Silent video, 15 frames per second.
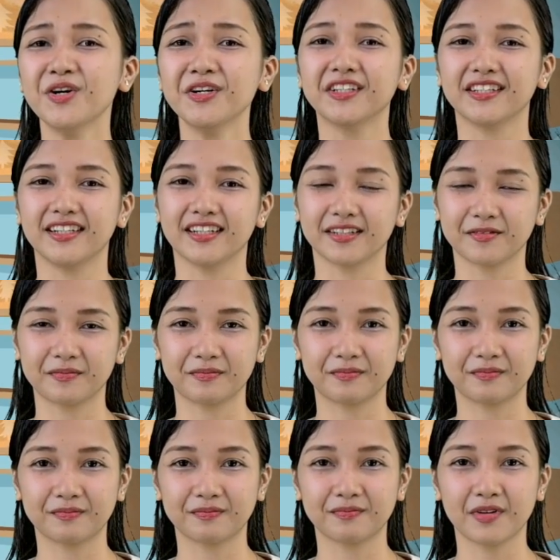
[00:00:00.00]
Good!
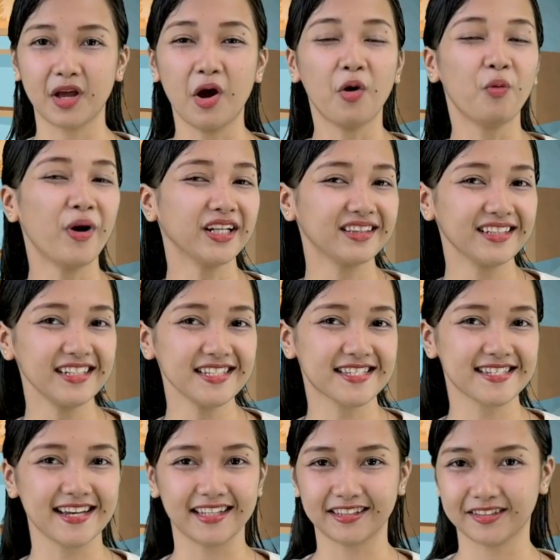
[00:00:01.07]
What
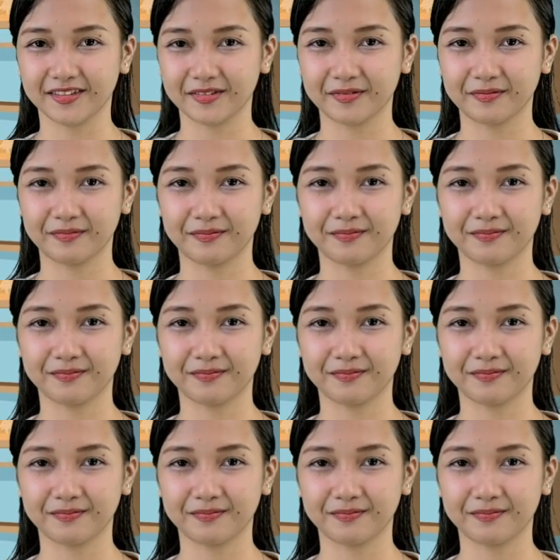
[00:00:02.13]
is it?